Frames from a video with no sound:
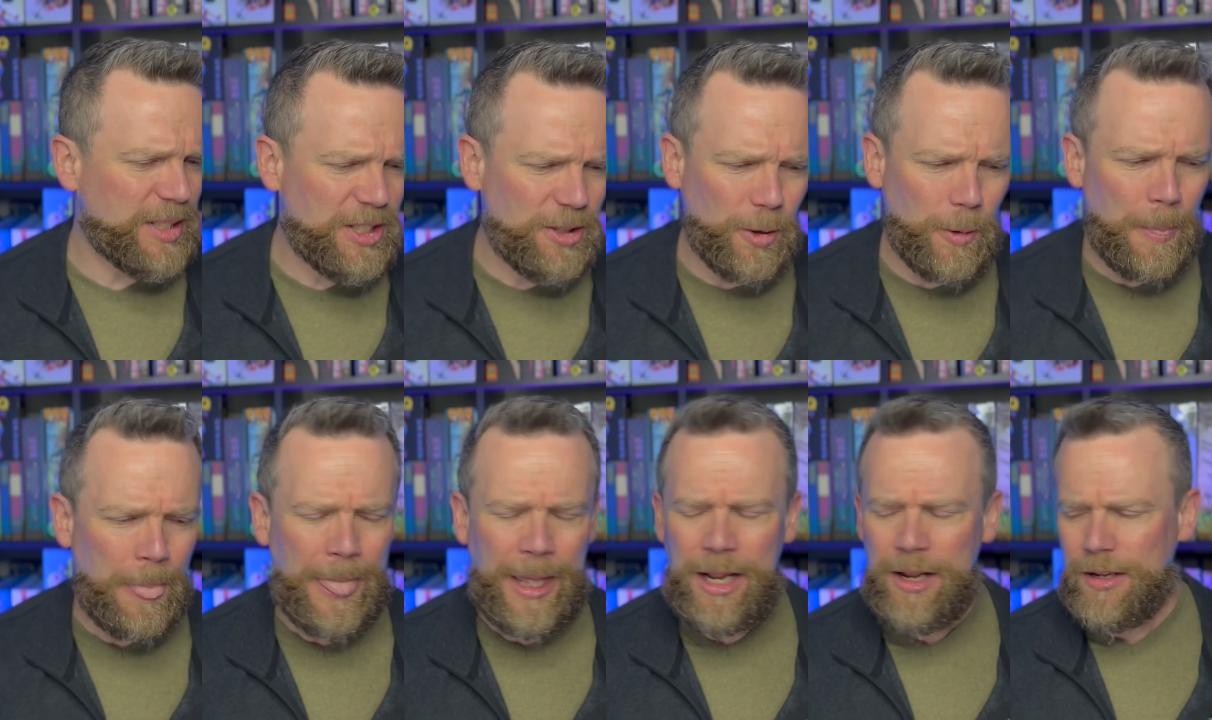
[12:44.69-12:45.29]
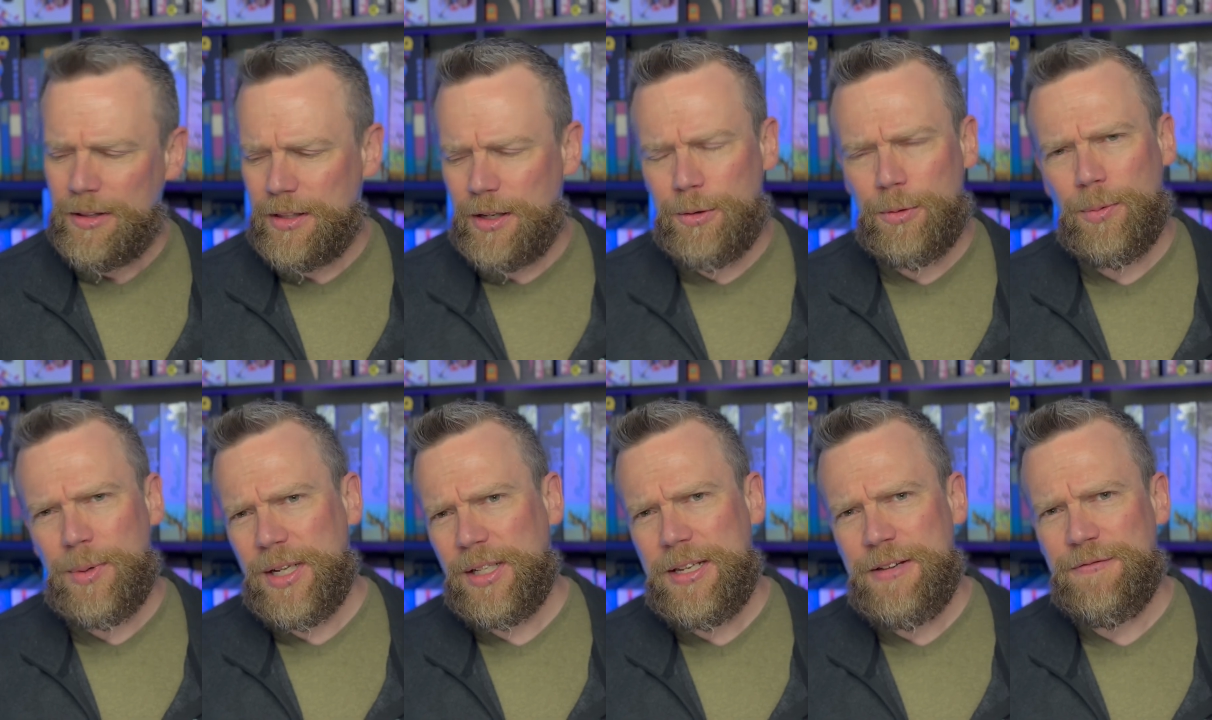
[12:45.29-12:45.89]
So they're
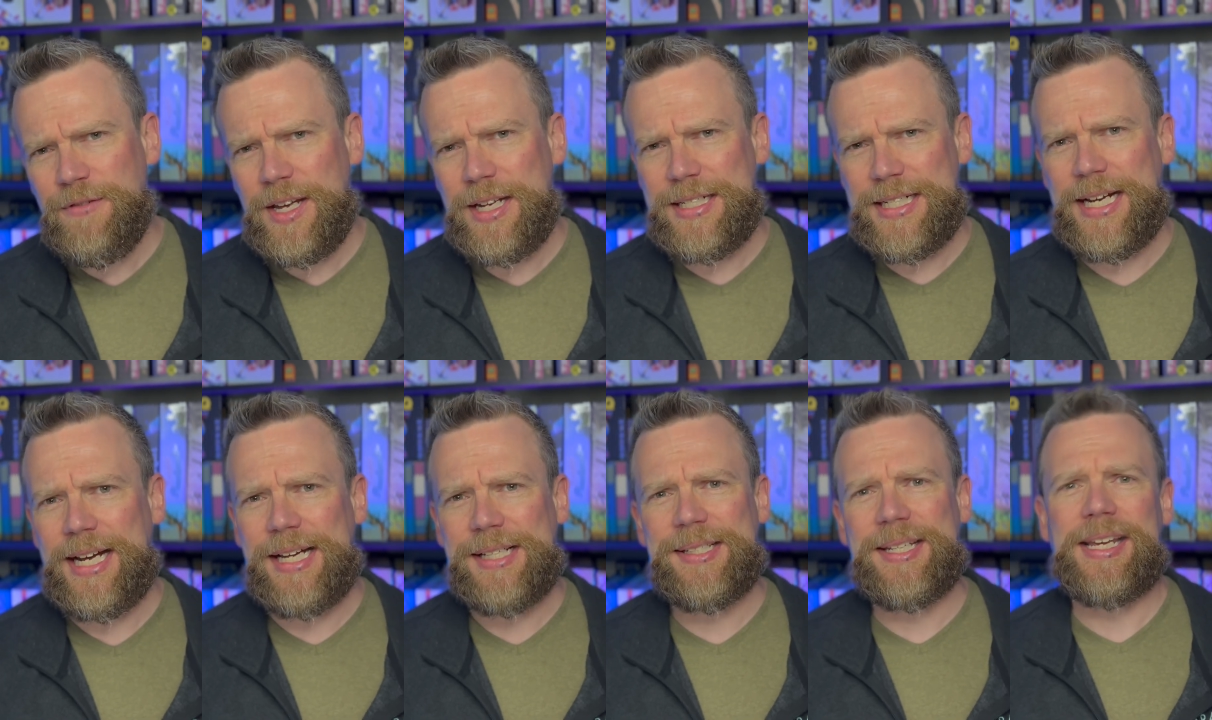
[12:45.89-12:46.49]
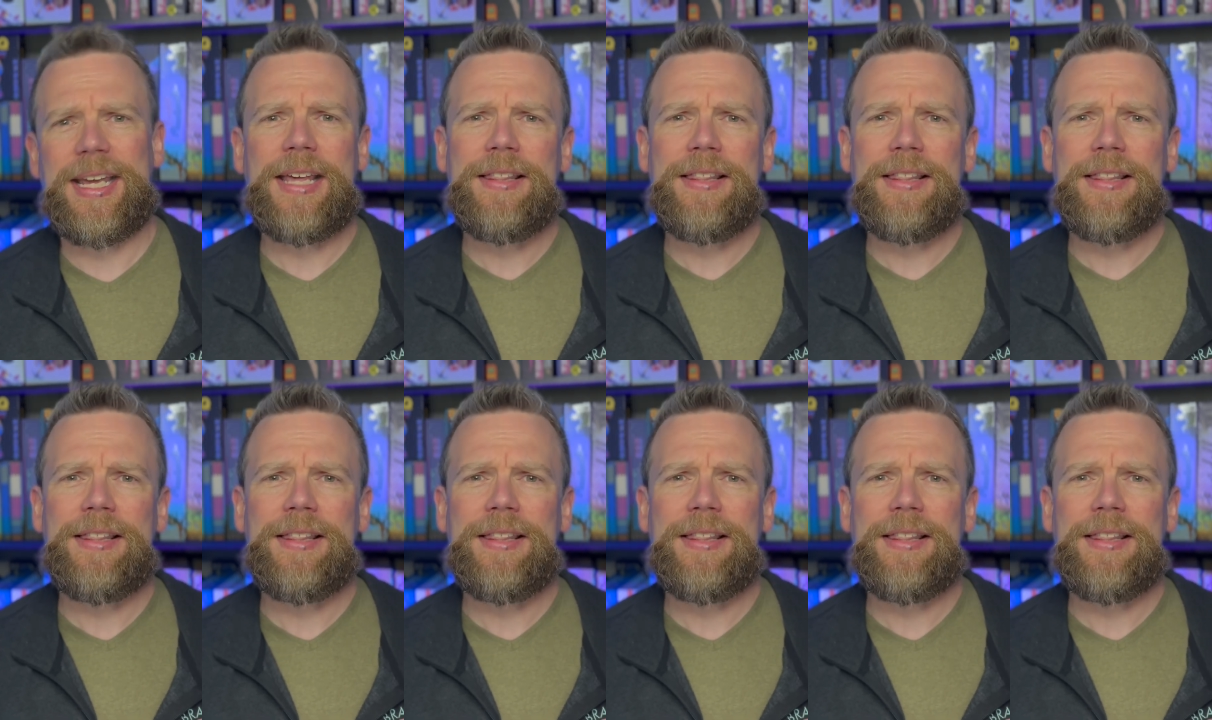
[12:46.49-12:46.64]
really fantastic.